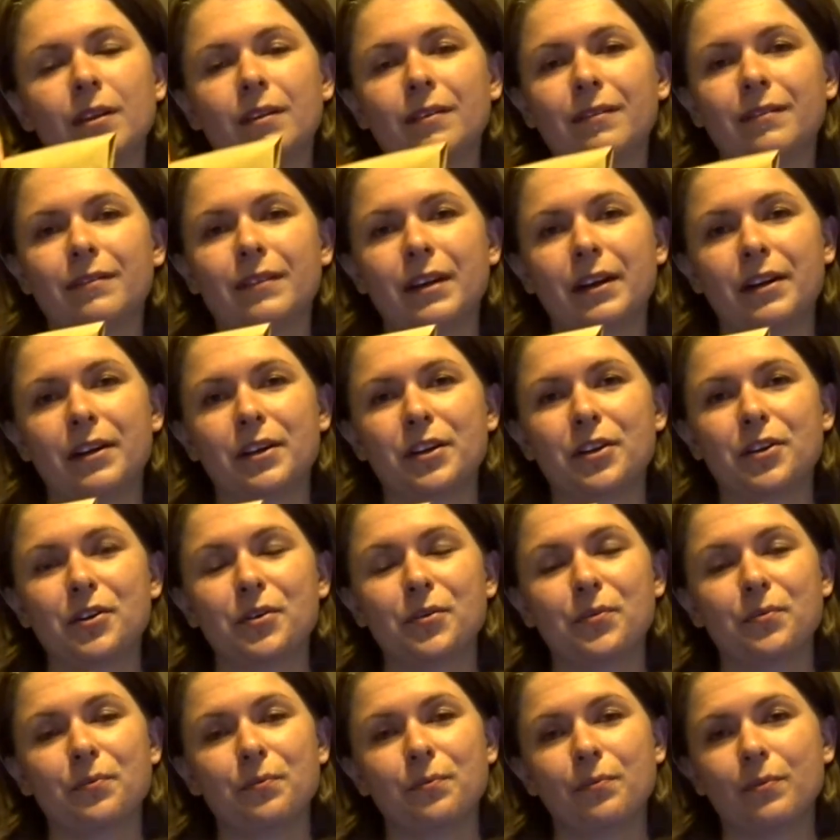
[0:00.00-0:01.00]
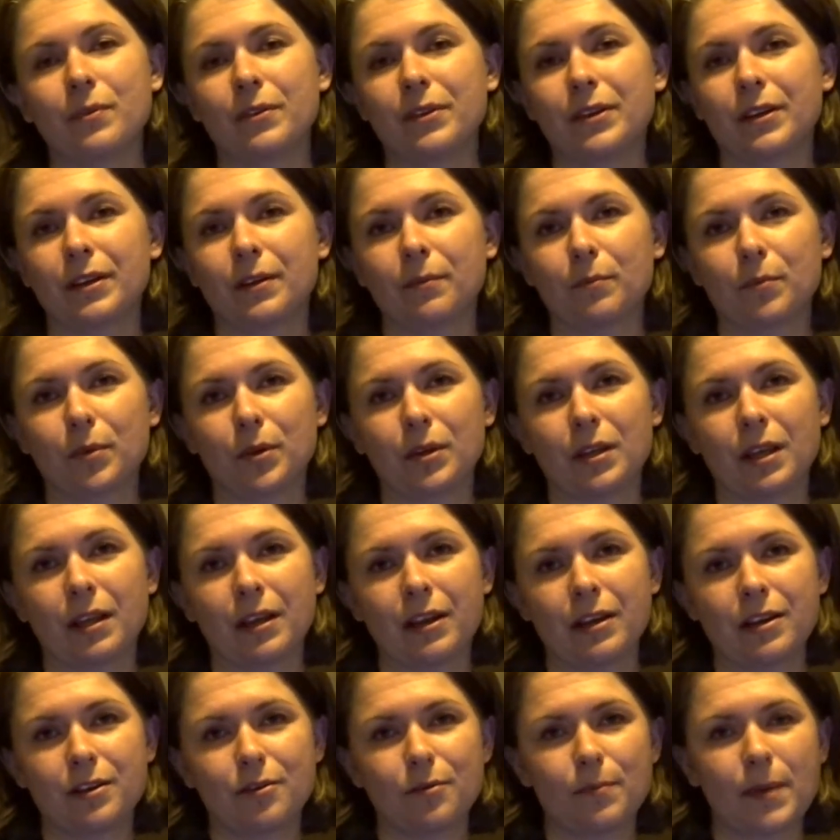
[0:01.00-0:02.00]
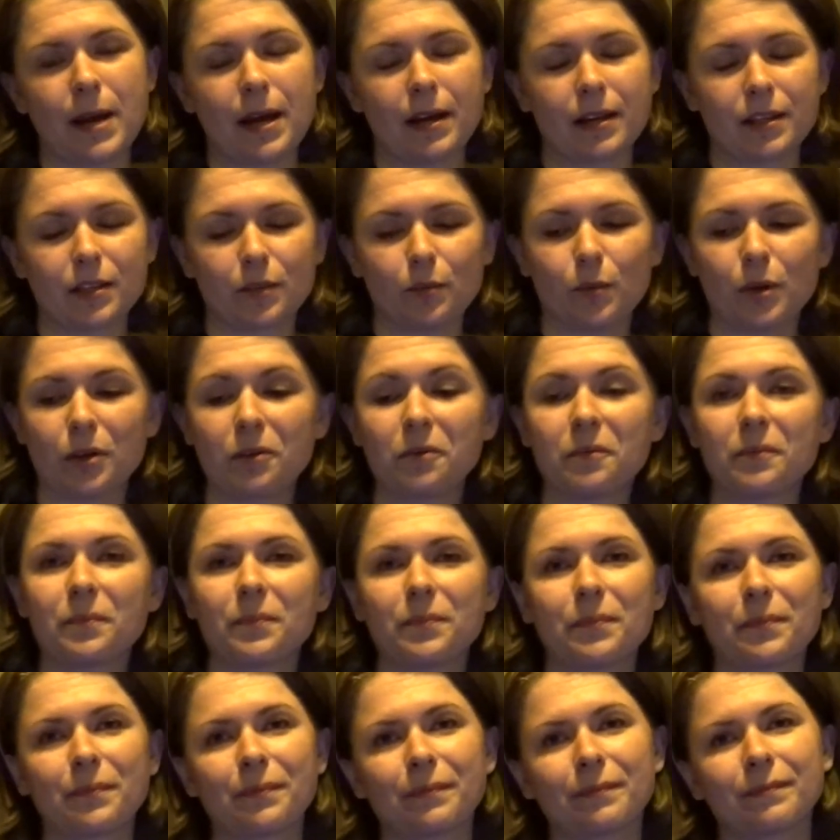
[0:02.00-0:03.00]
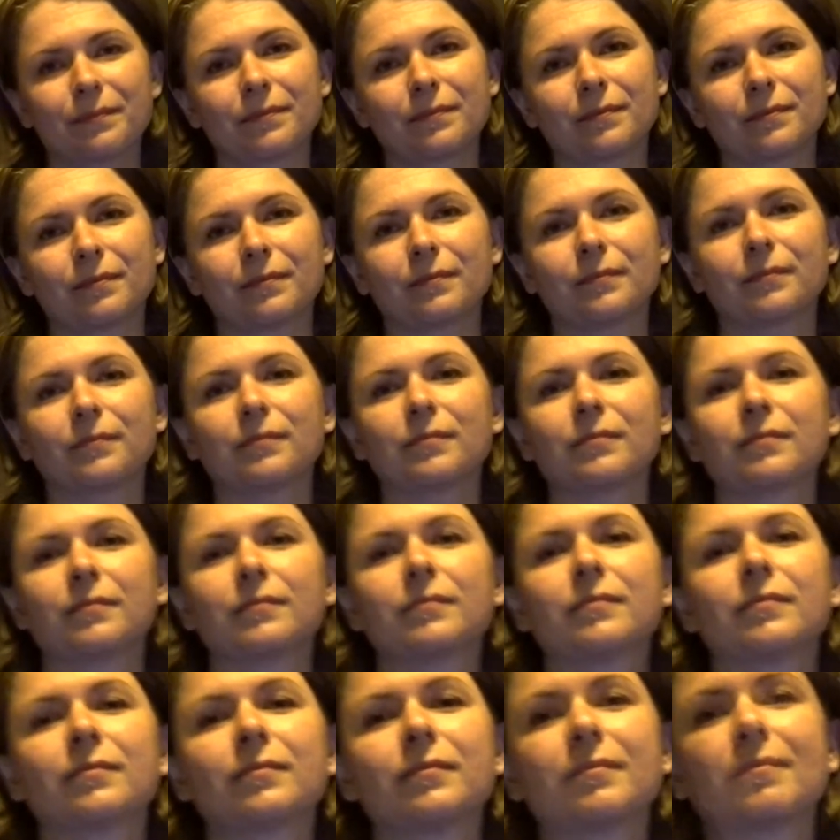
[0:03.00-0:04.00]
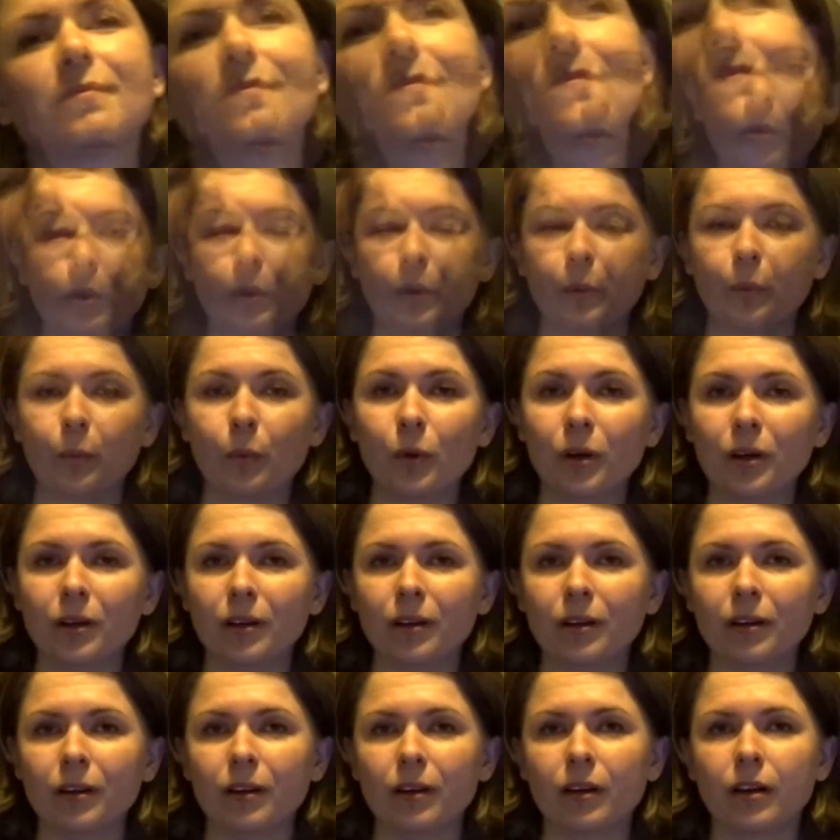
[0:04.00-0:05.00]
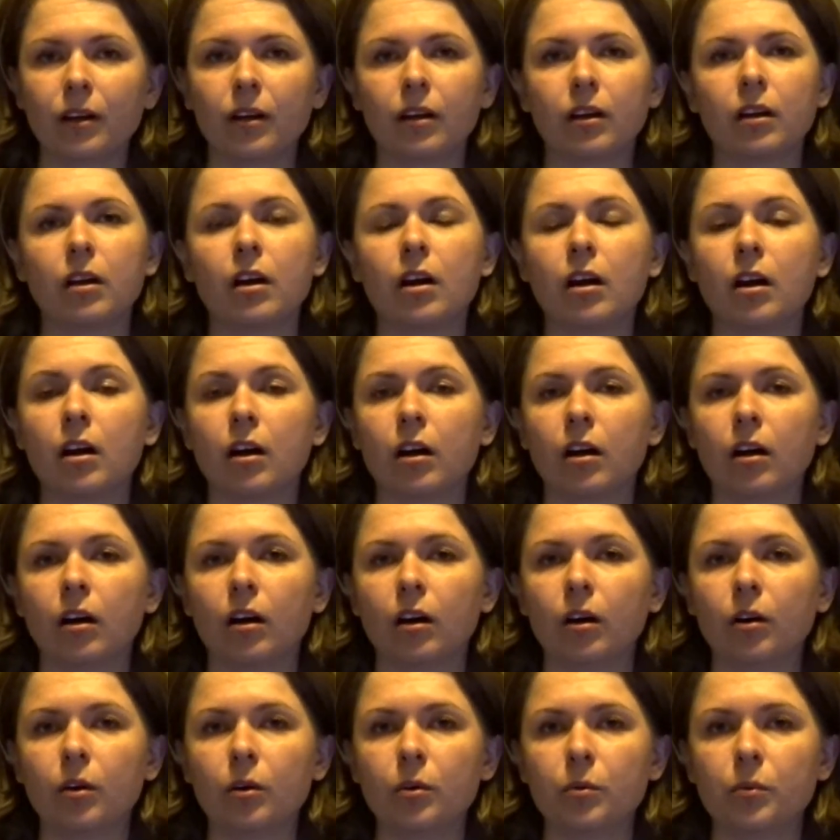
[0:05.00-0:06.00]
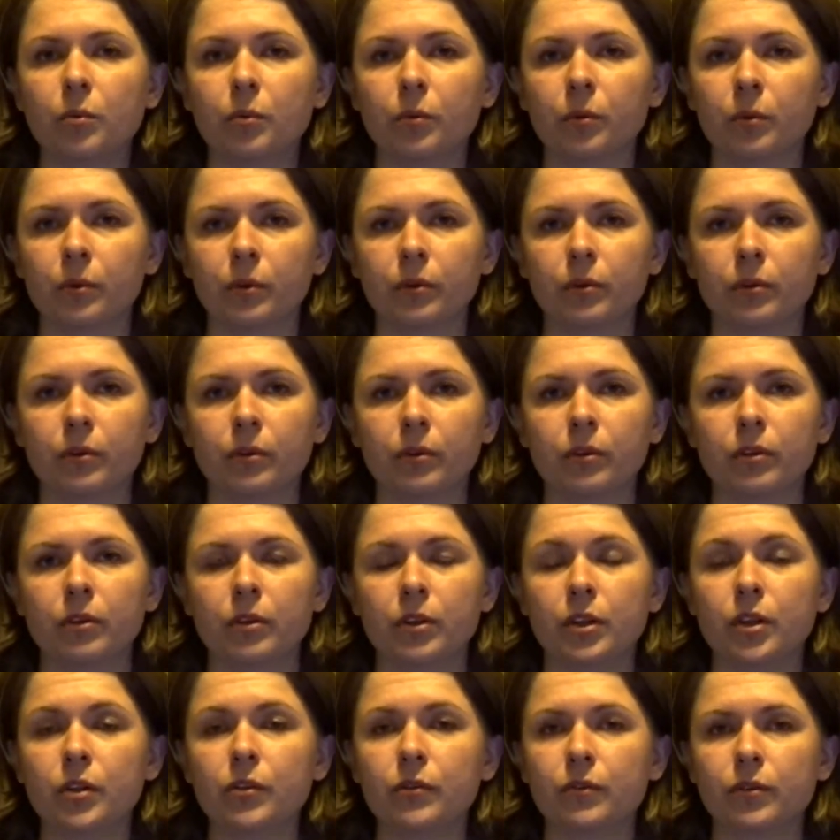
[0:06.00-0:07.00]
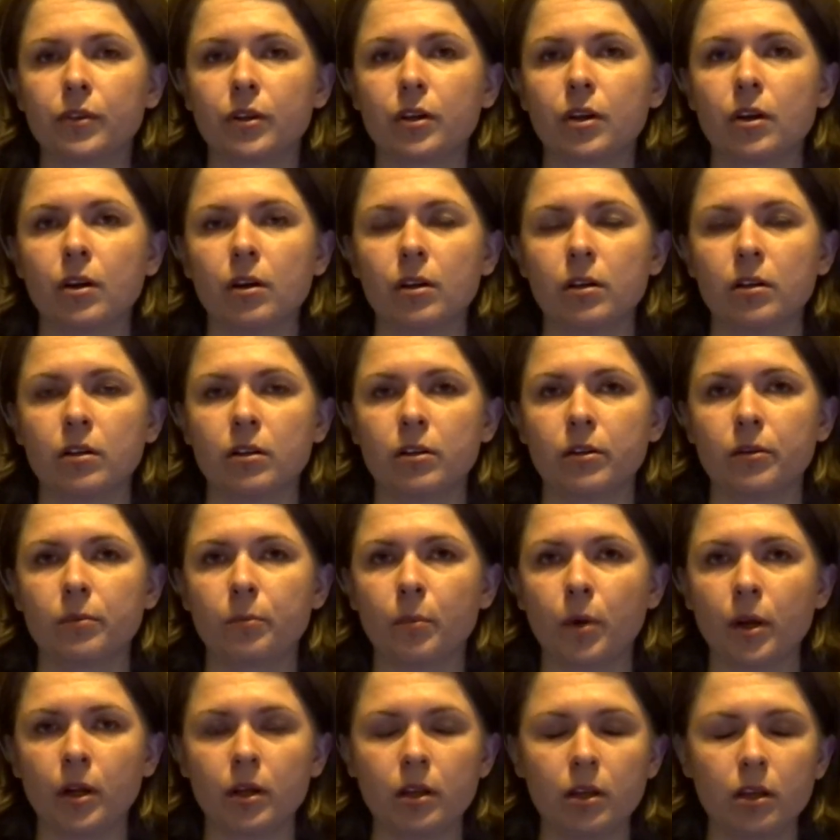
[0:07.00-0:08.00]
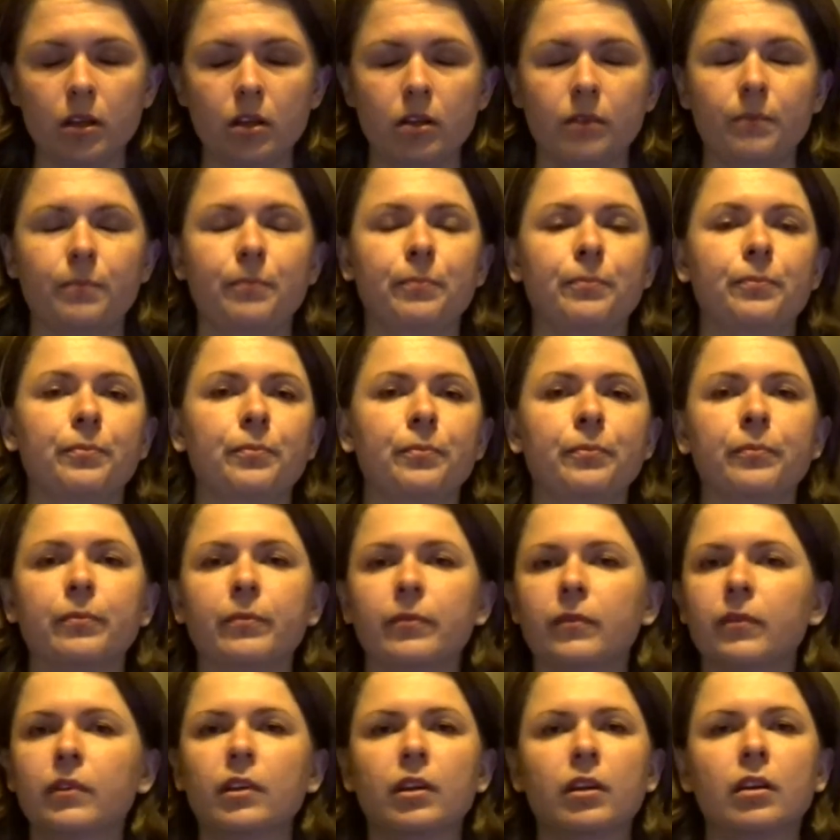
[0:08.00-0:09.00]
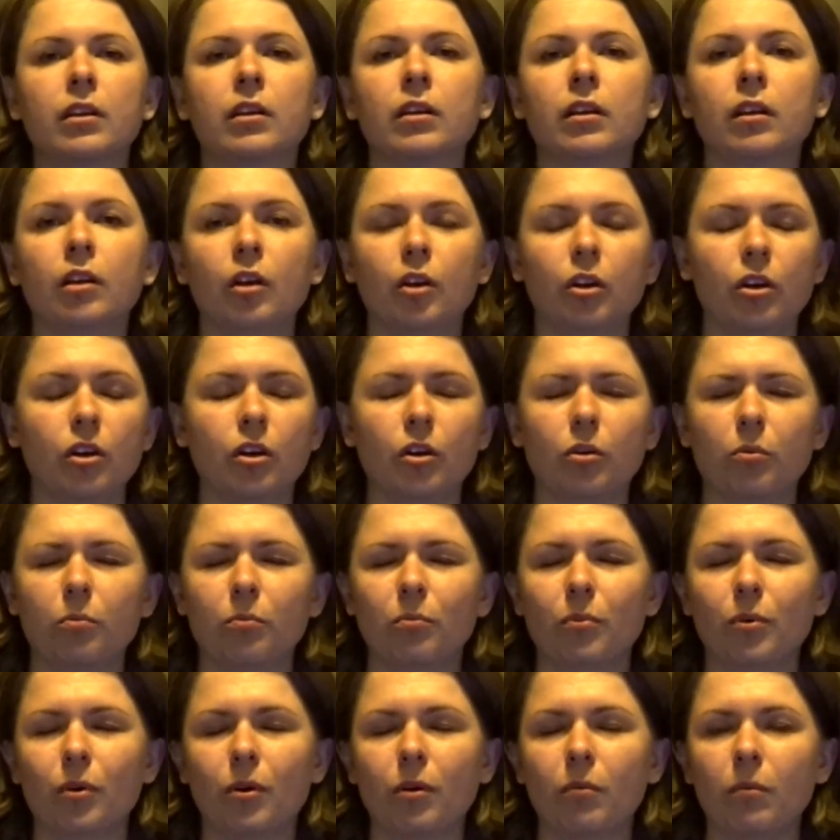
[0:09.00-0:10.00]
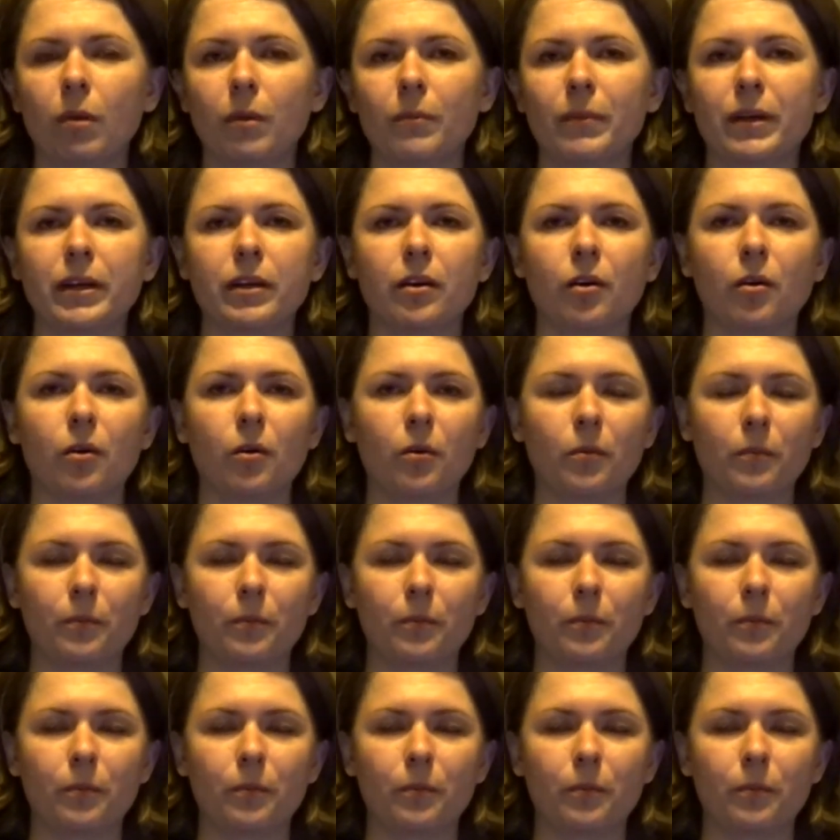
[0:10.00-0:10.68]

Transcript: There you go. You can put that in your bag as well. What? Oh, you've forgotten your money? No problem at all.